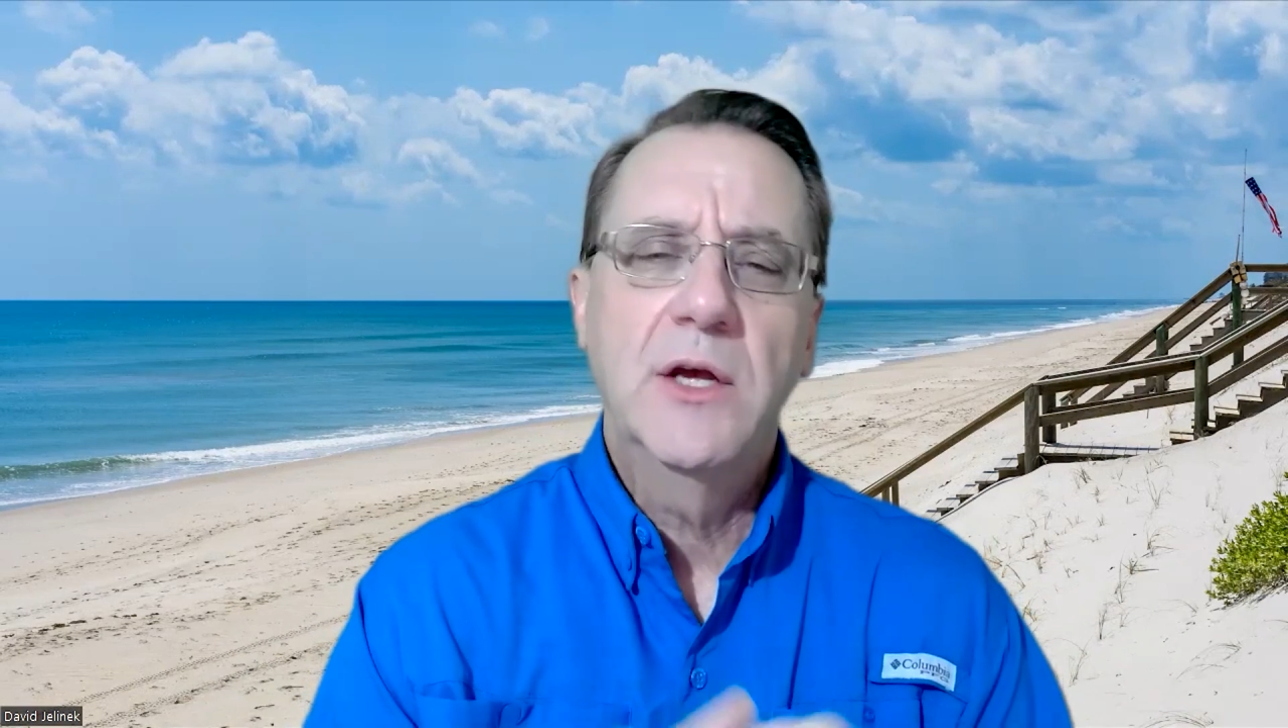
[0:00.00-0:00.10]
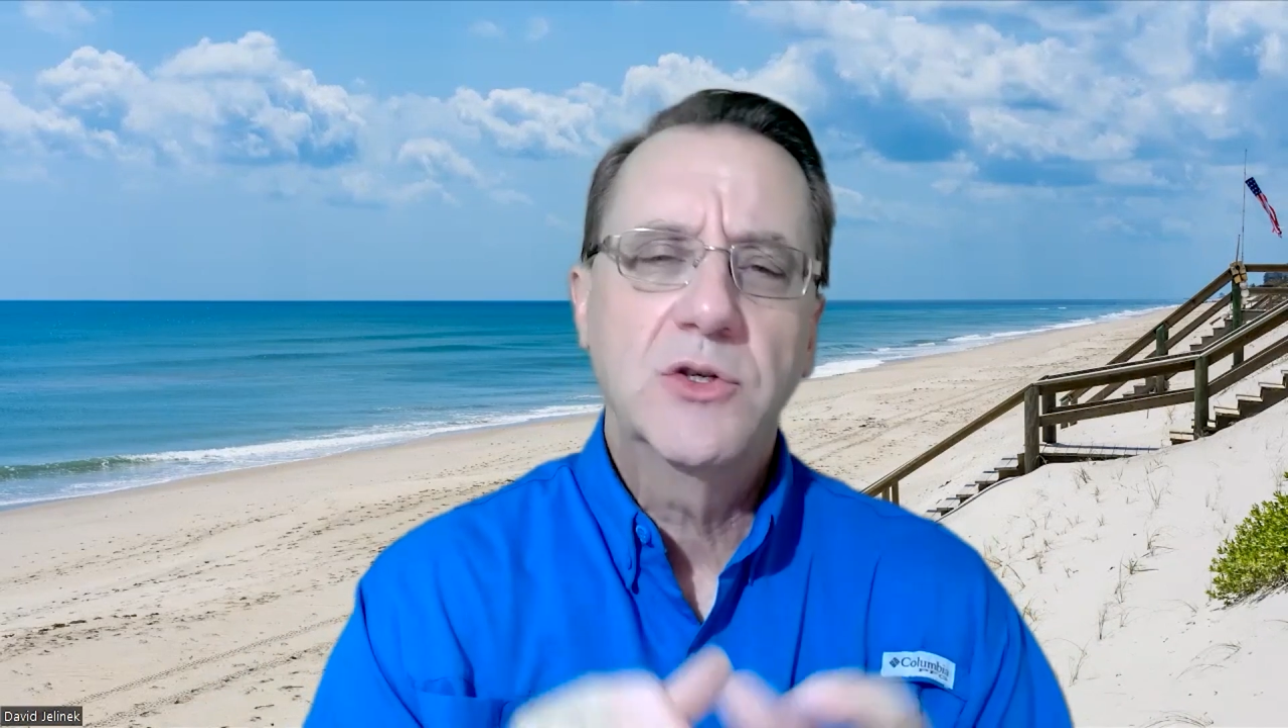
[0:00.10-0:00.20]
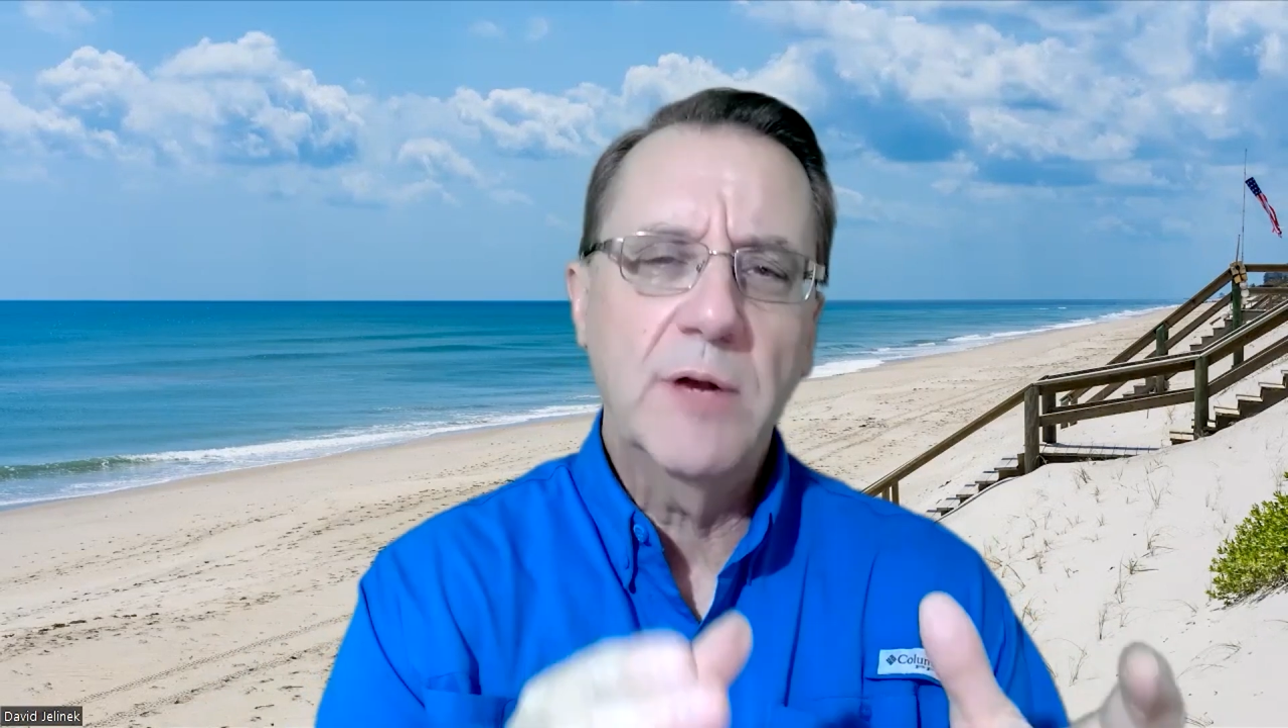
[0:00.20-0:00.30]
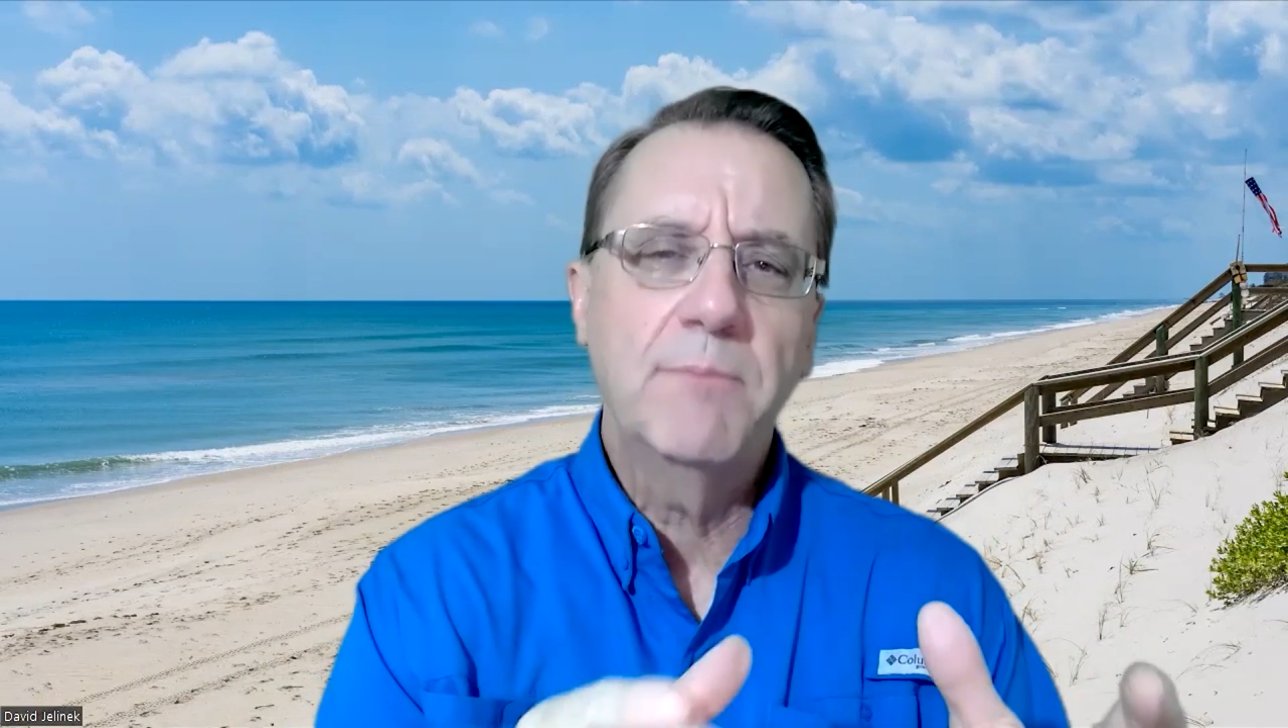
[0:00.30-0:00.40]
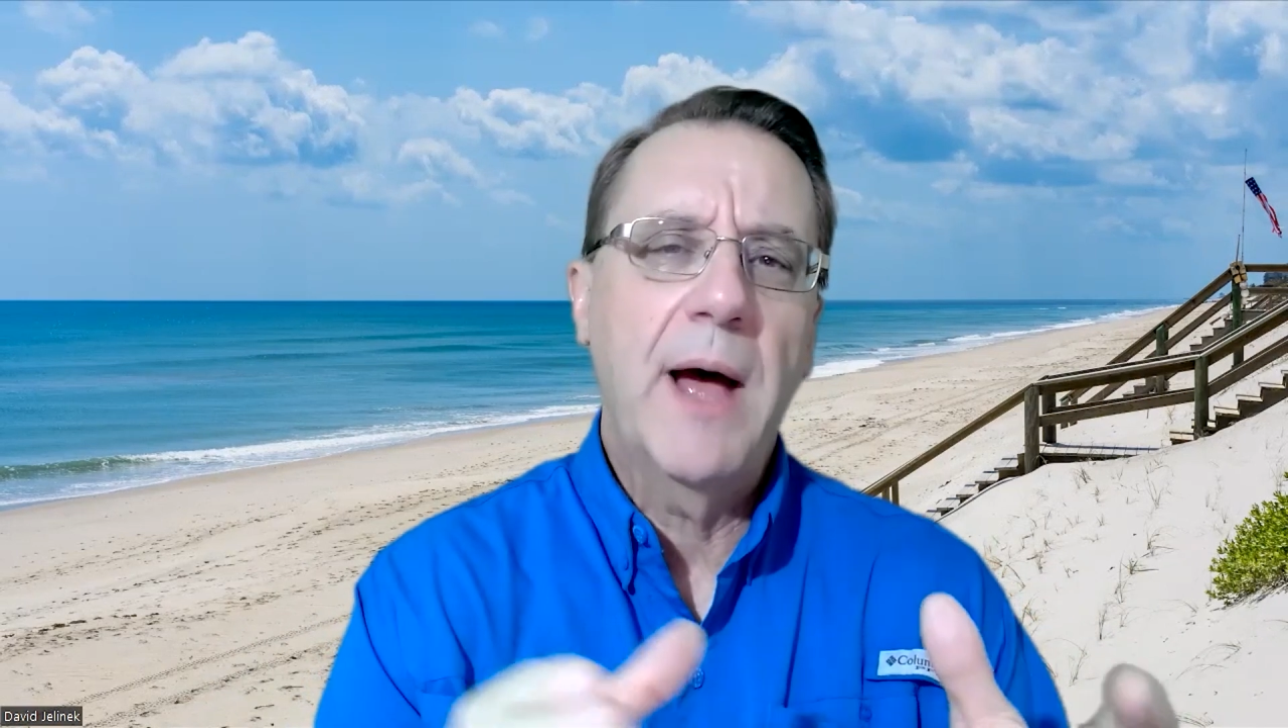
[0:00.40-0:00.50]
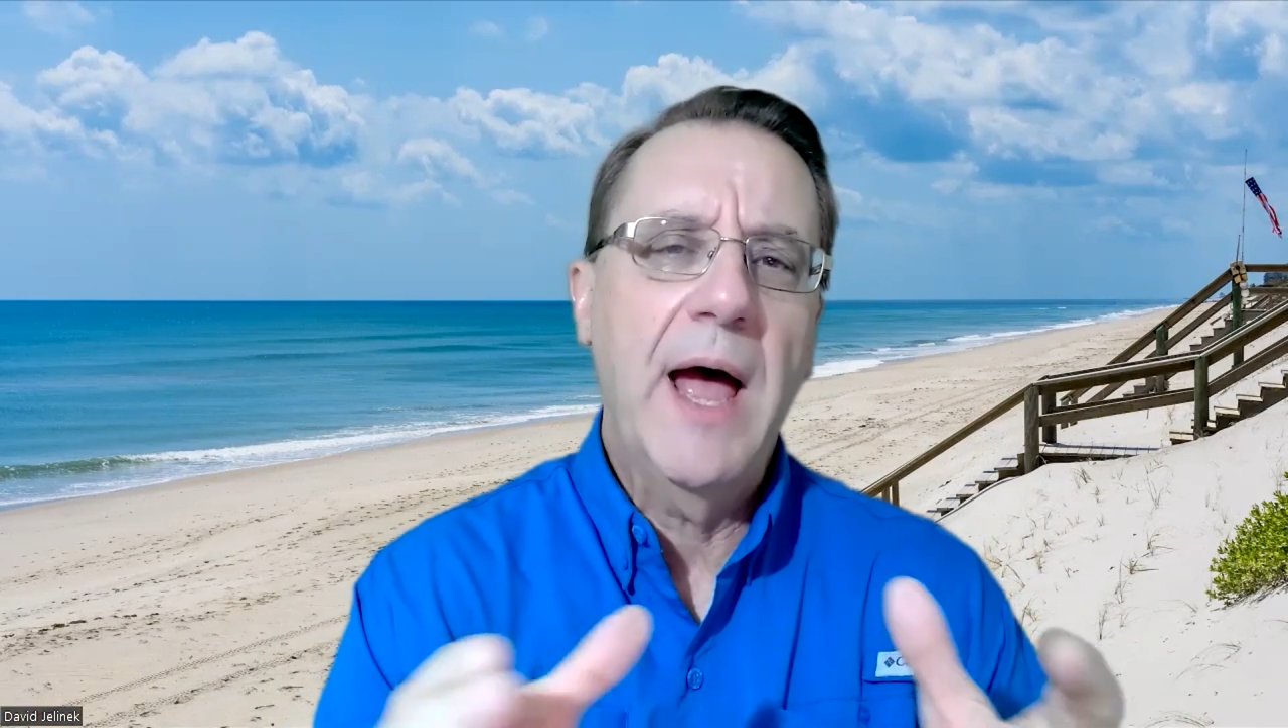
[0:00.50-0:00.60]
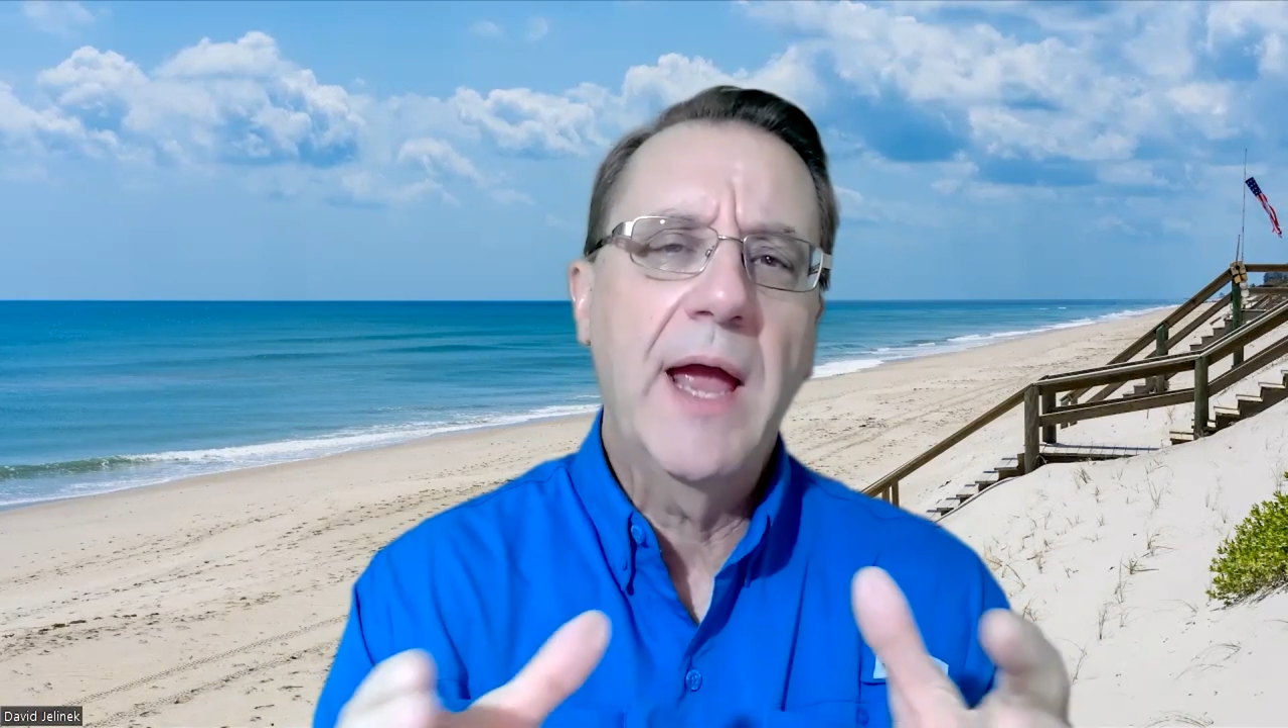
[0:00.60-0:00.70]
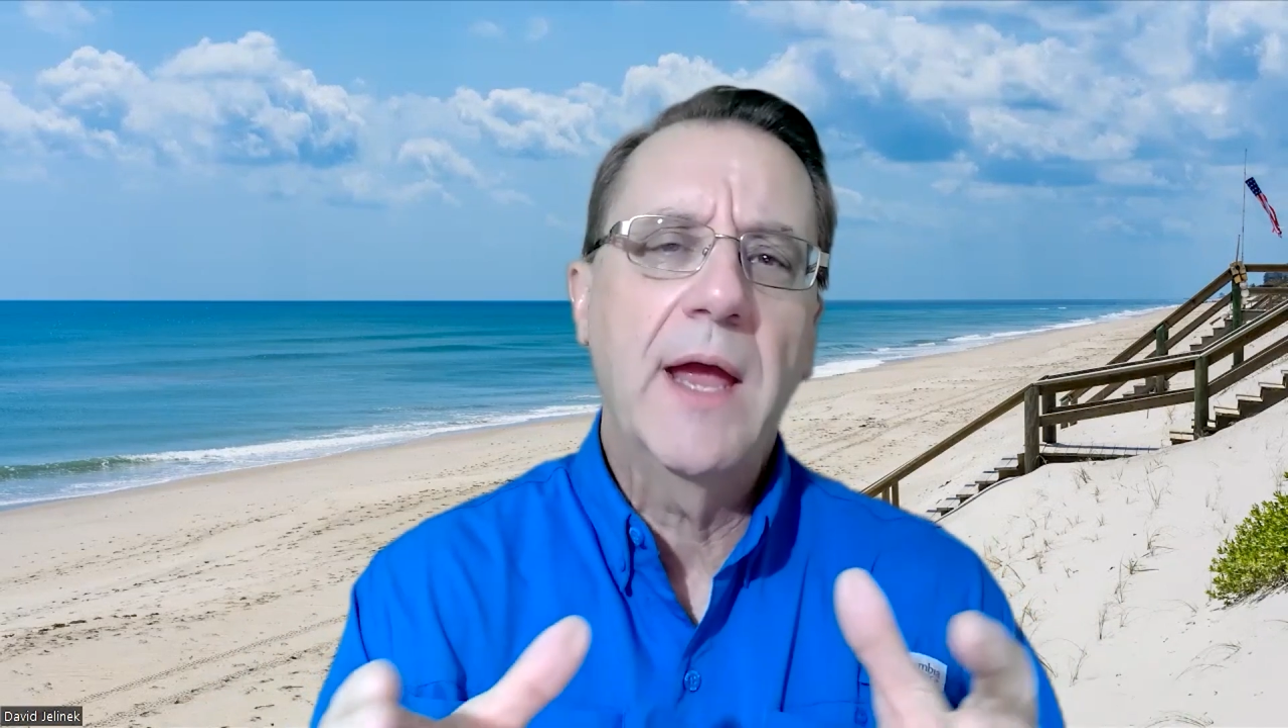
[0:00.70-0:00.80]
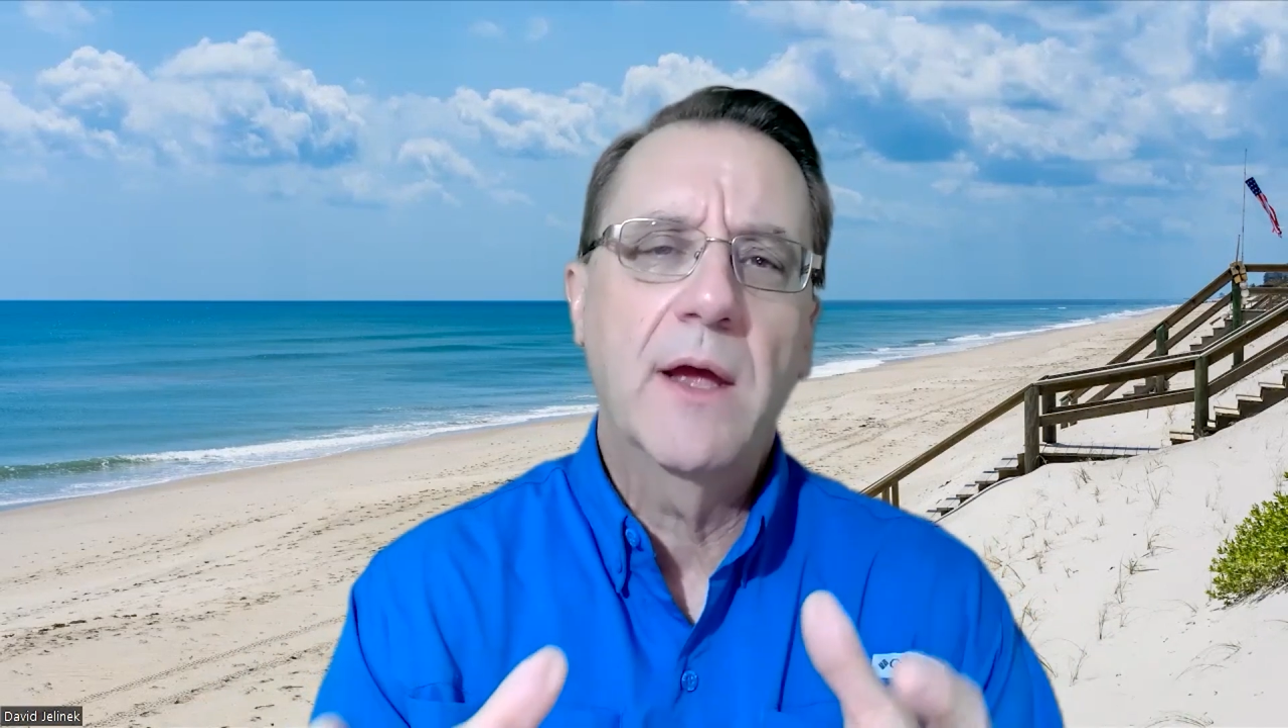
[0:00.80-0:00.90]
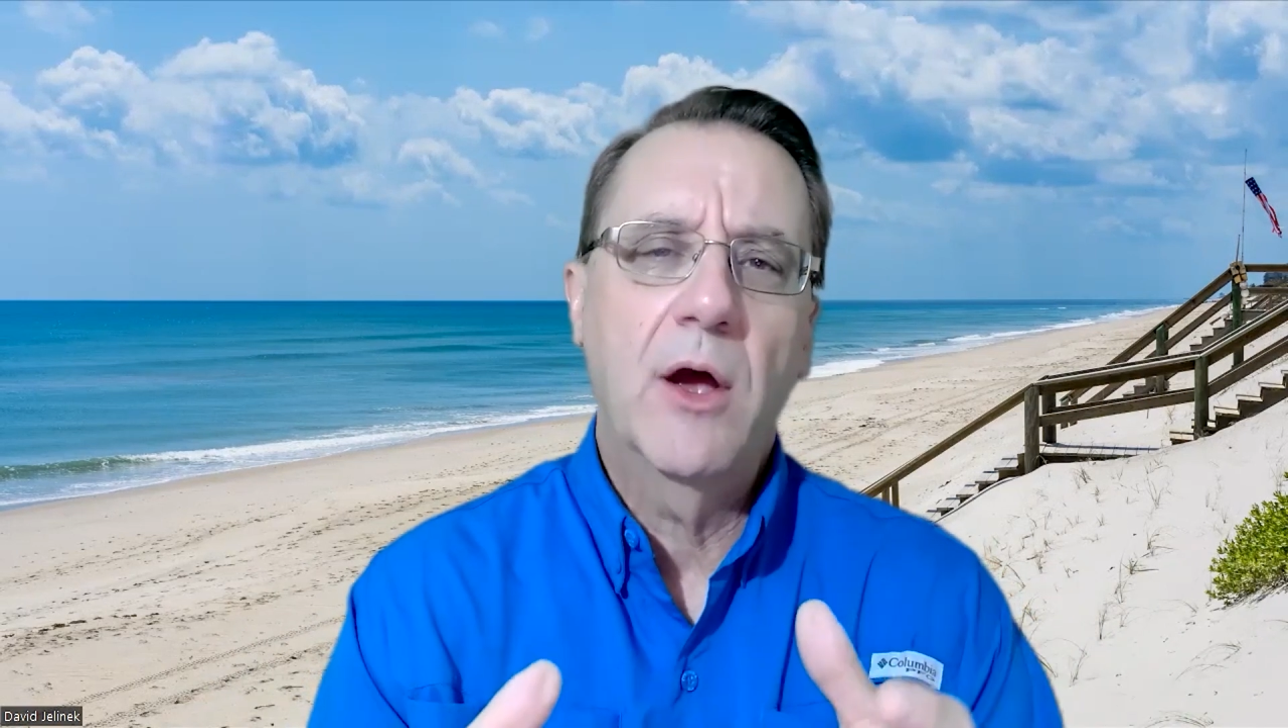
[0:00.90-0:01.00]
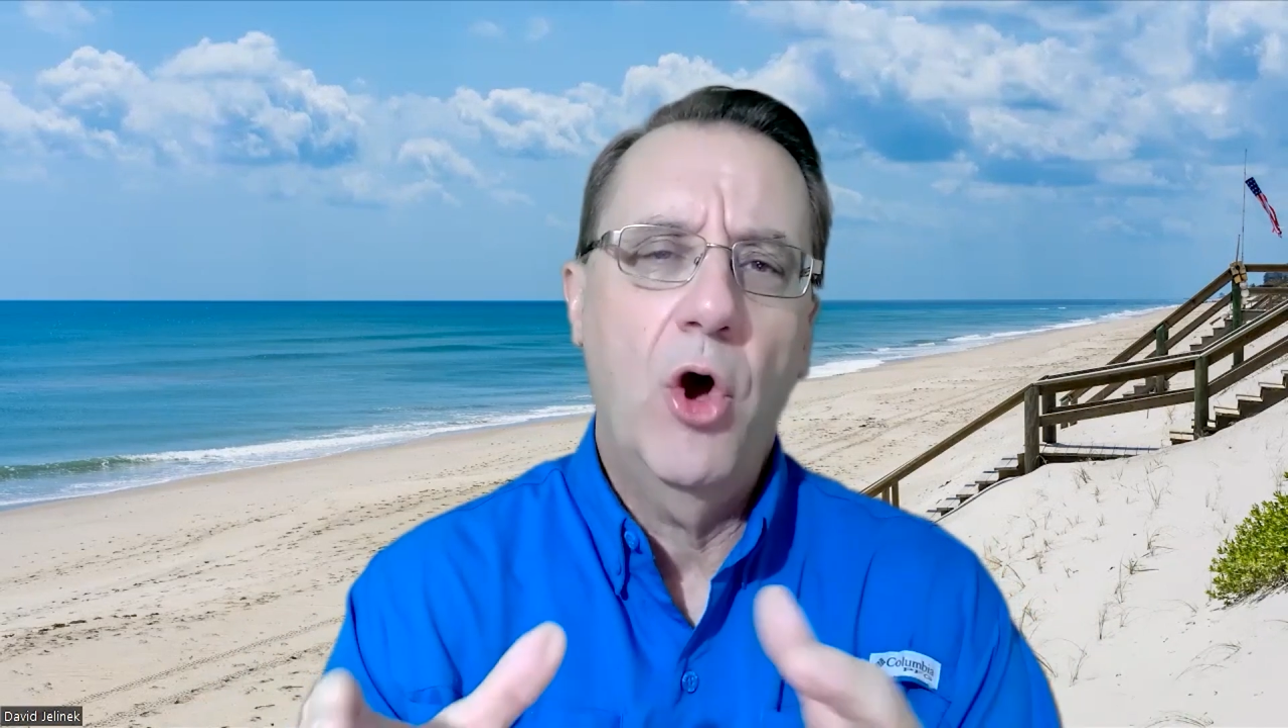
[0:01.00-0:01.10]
So if you're going to buy